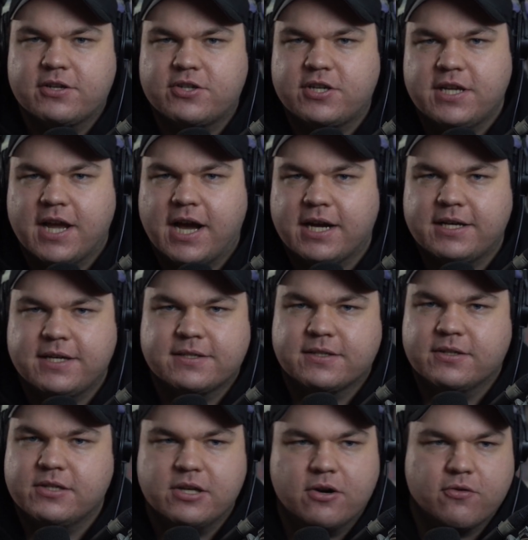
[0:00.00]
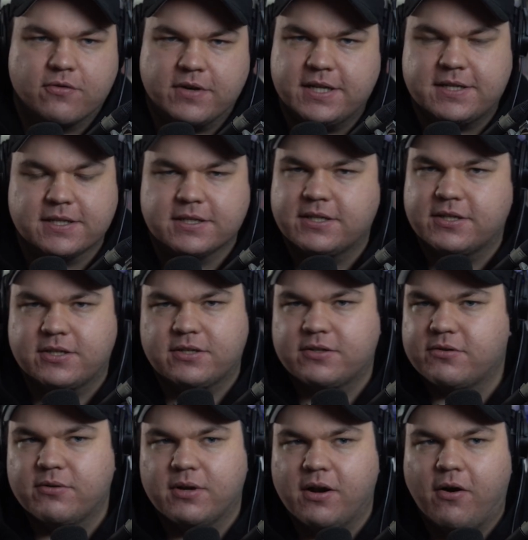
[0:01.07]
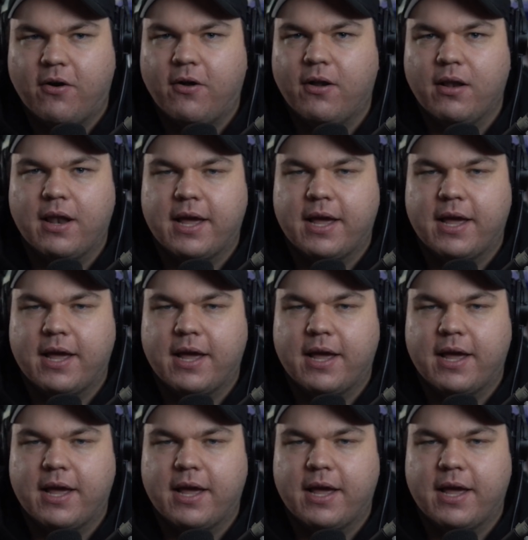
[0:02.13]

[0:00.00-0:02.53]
She has no reason to it all.